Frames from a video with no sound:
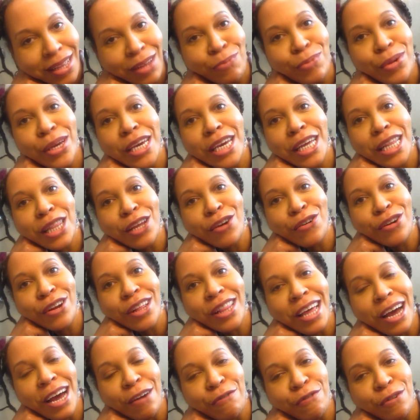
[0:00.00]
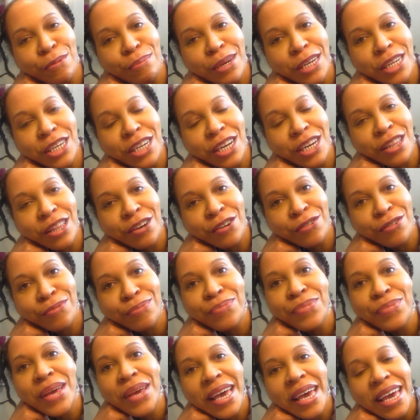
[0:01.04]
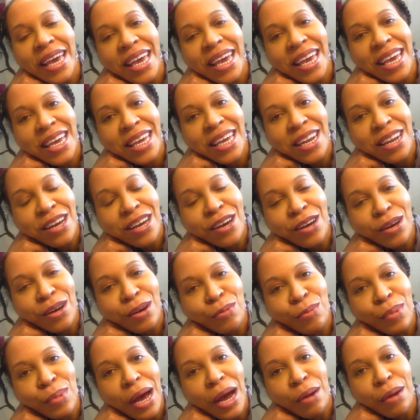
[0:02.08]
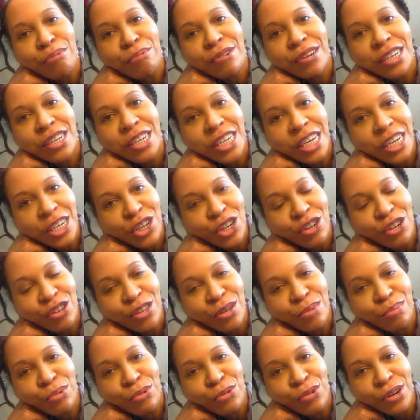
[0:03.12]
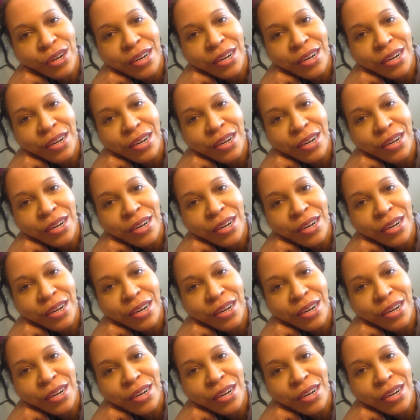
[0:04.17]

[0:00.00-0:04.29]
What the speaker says: We can learn a lot from each other. And I appreciate your support,